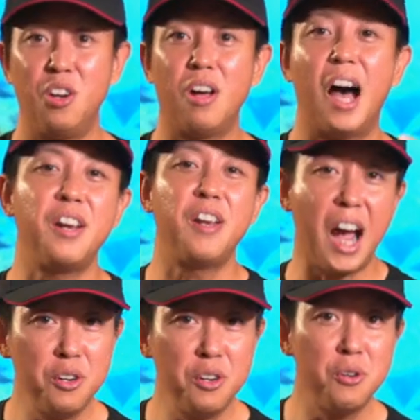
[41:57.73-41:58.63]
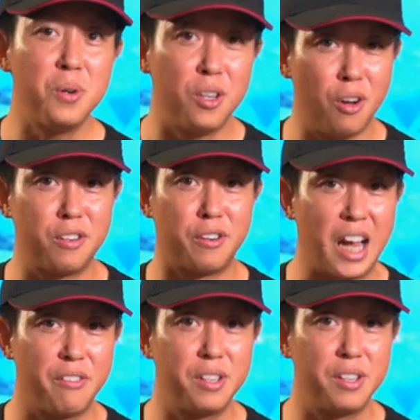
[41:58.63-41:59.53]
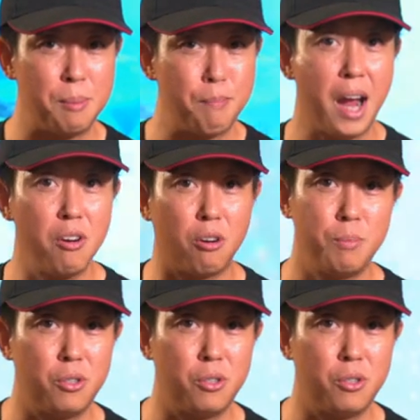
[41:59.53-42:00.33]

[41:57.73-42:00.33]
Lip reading: I know a lot of divers depend on